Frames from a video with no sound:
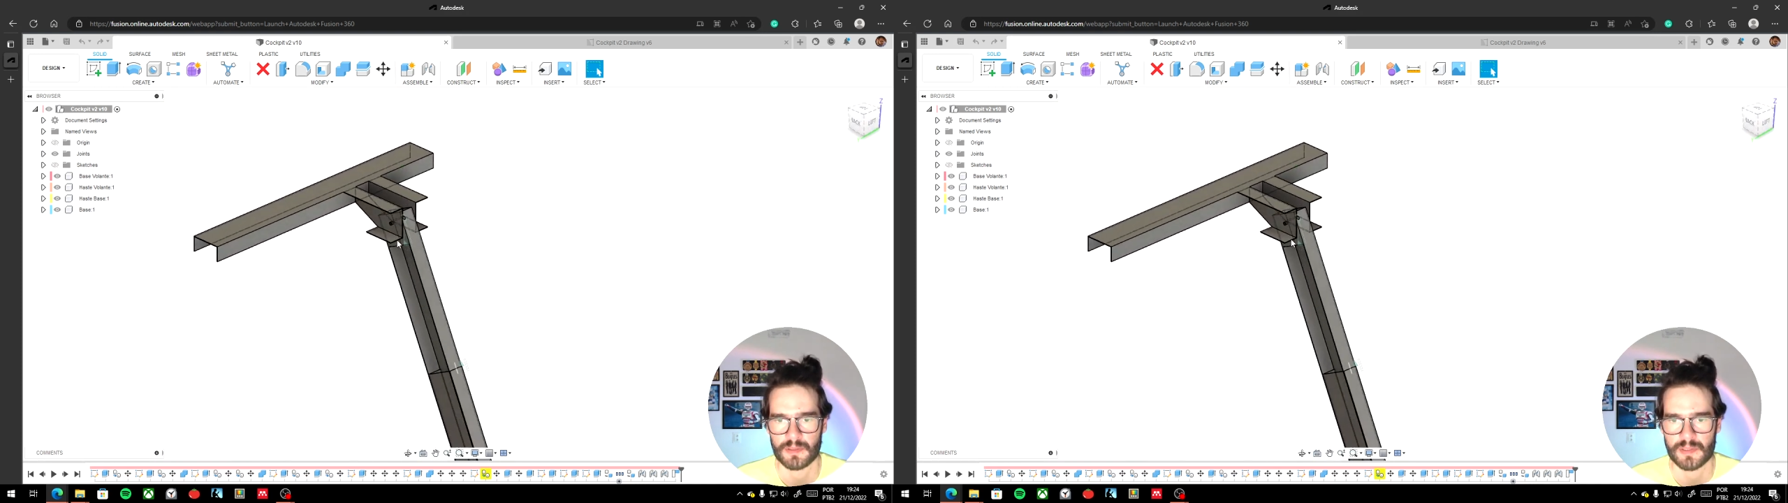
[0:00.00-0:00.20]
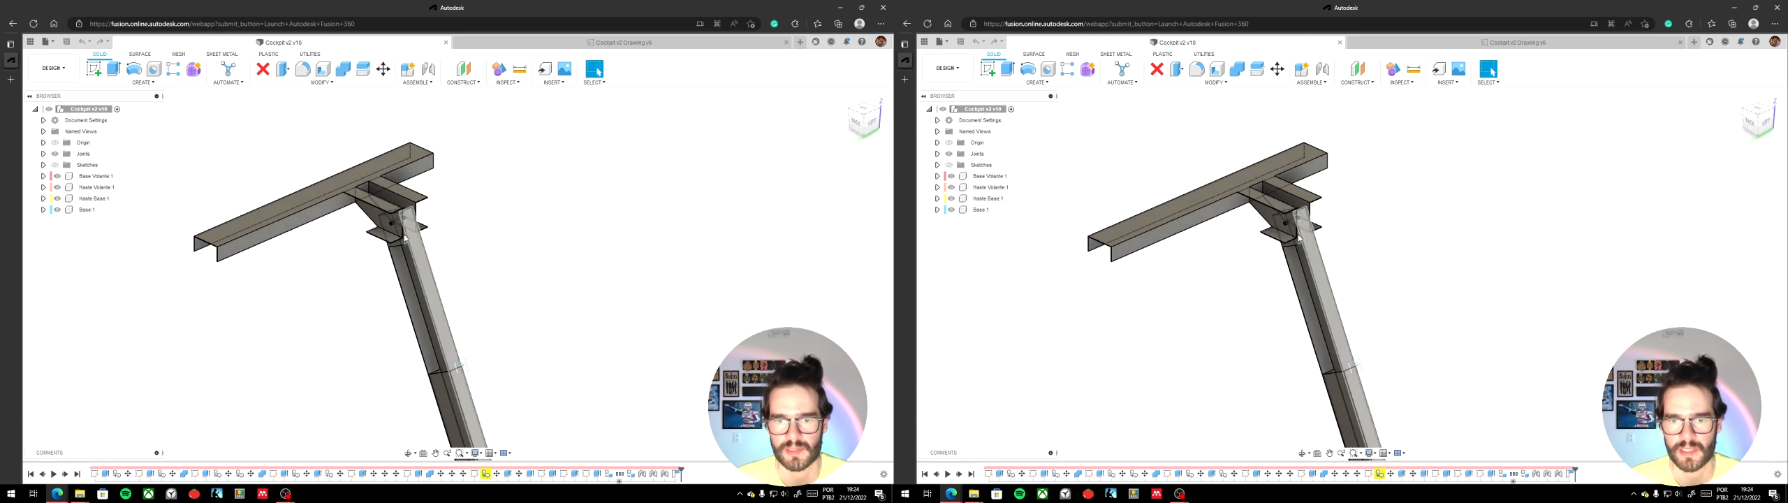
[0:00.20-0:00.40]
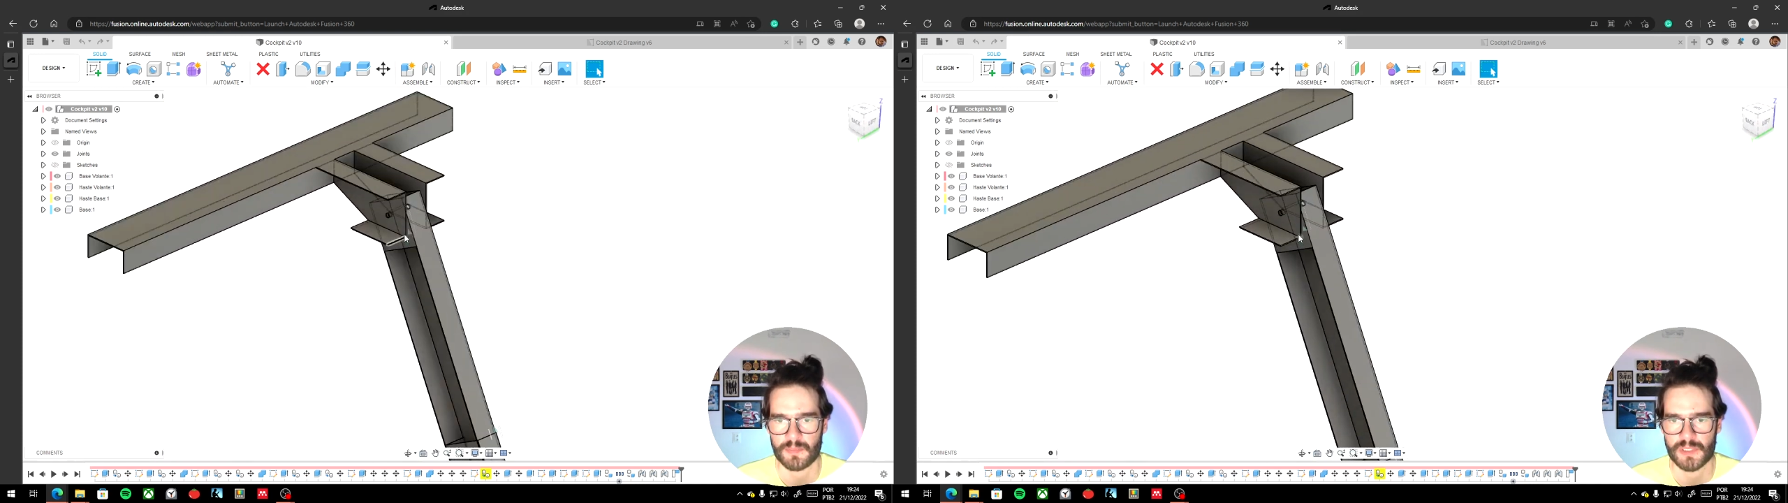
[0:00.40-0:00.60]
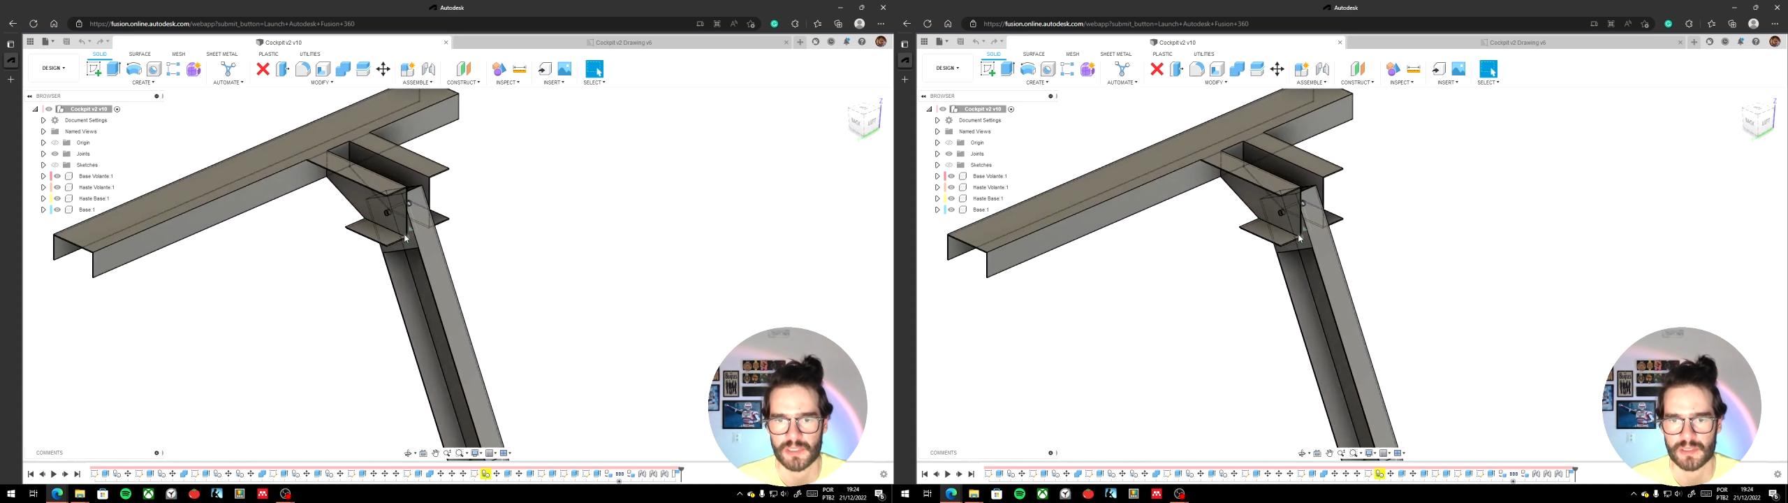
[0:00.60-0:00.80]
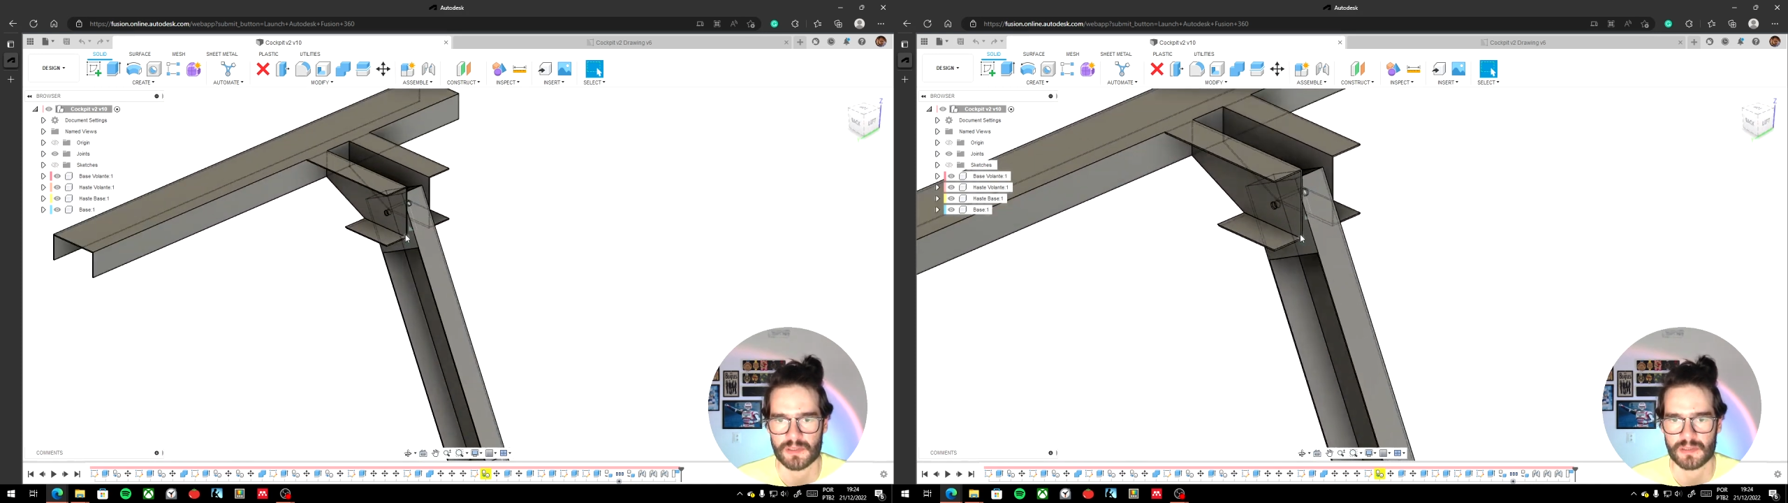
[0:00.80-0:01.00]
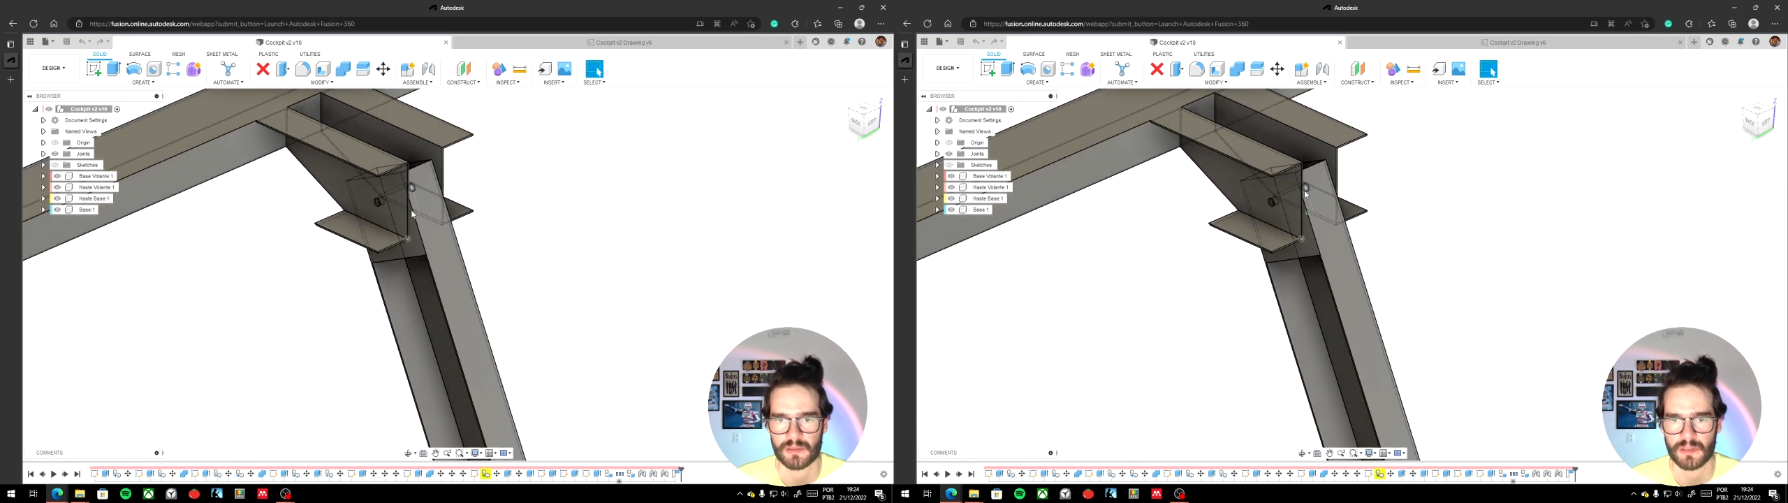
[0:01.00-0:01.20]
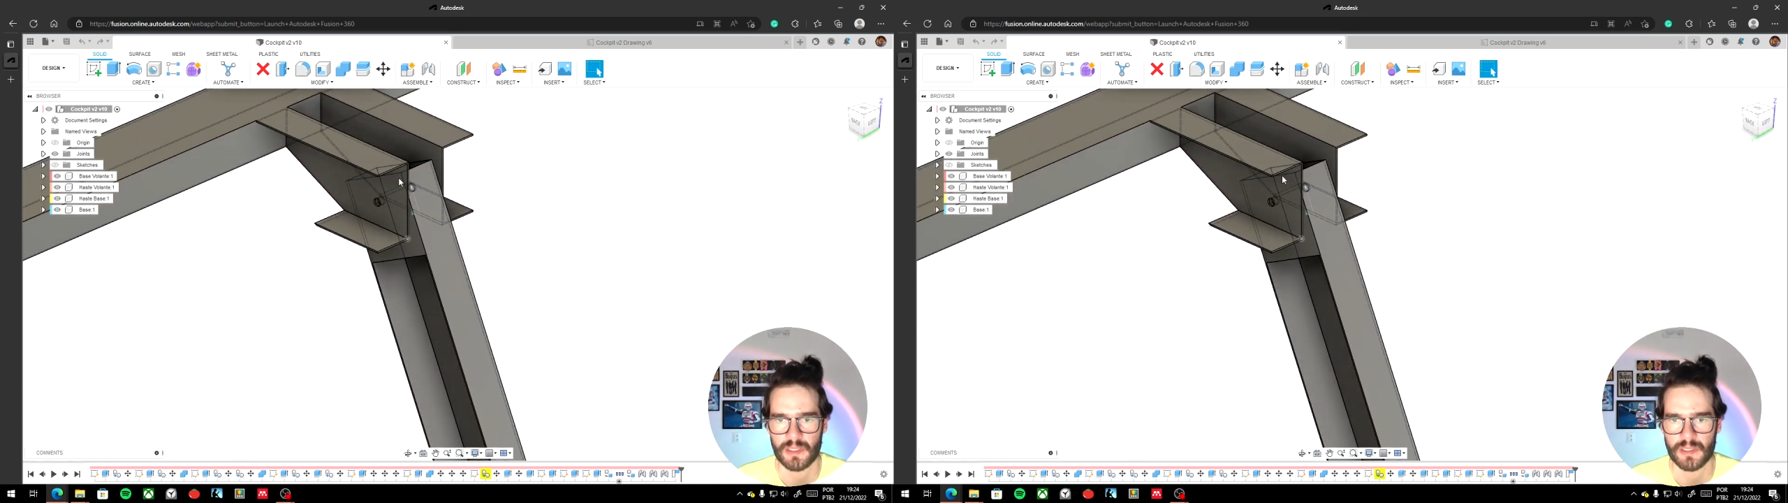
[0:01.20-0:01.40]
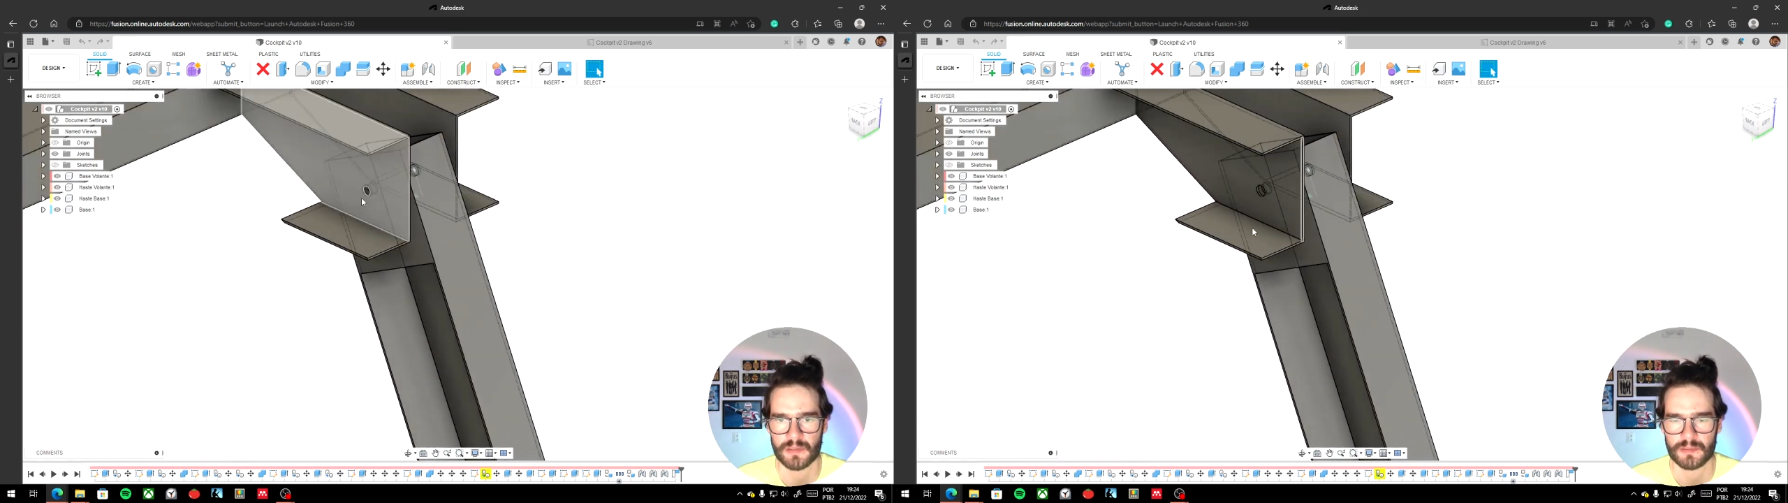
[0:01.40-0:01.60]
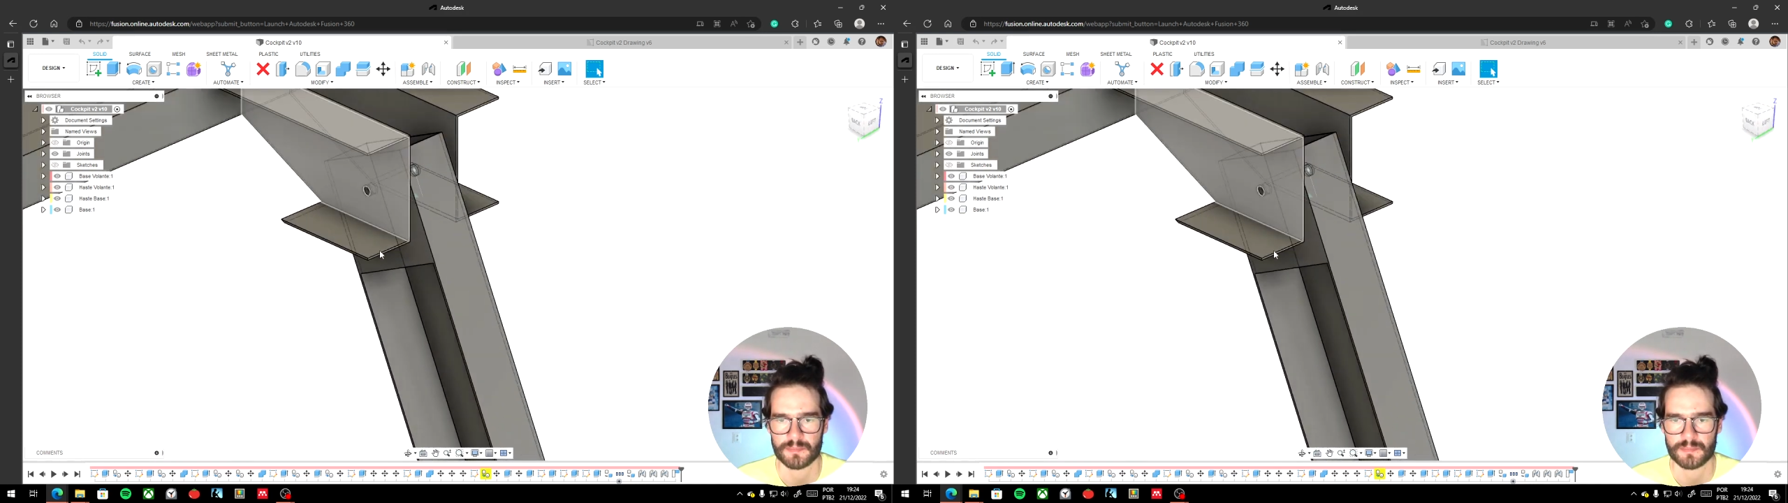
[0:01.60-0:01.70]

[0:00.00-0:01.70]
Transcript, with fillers: the same sheet here